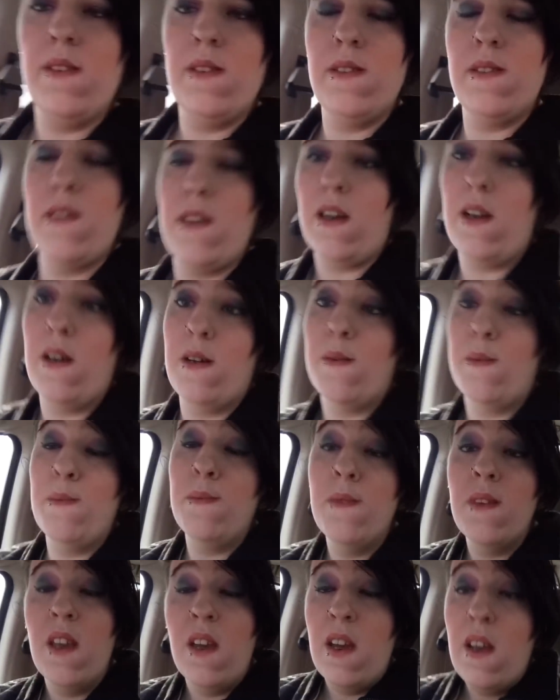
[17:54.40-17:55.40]
So
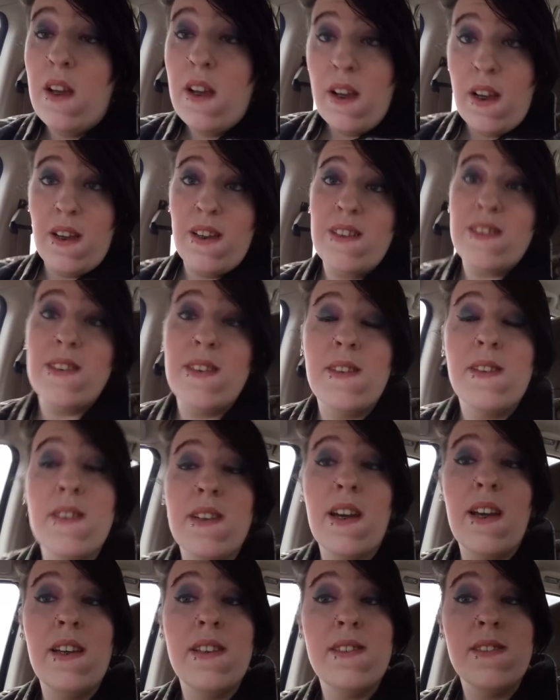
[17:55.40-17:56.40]
I'll see you
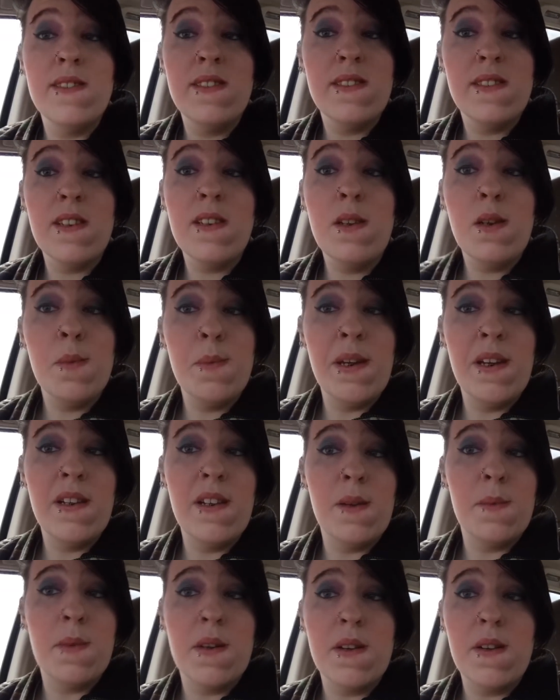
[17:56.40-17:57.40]
guys in just a little bit.
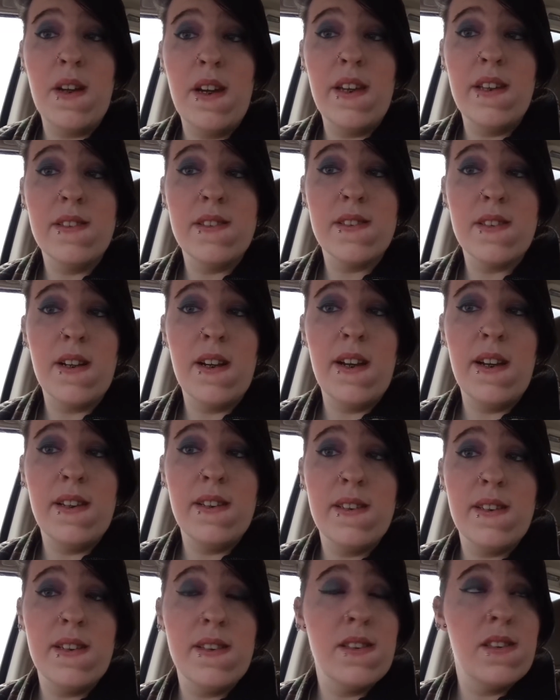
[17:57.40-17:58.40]
I'm going to go ahead and start
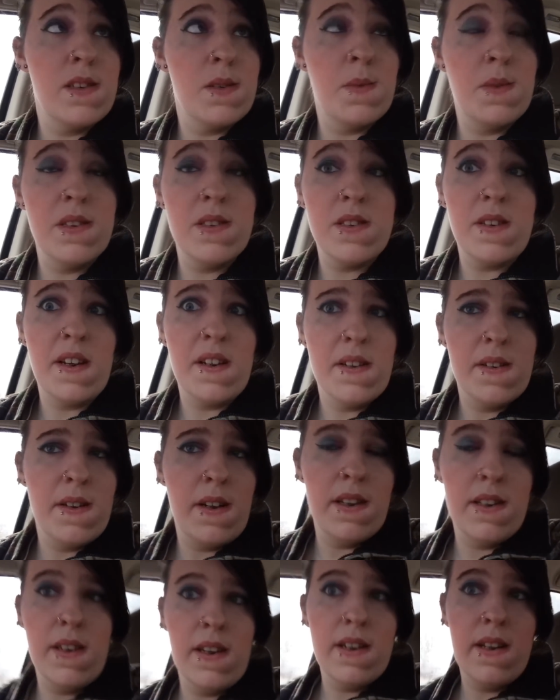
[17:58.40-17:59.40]
editing this one so I can go
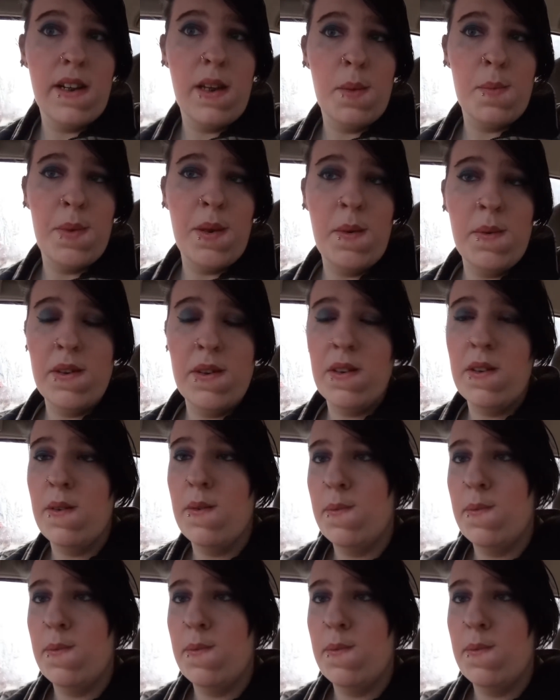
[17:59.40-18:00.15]
ahead and get it uploaded.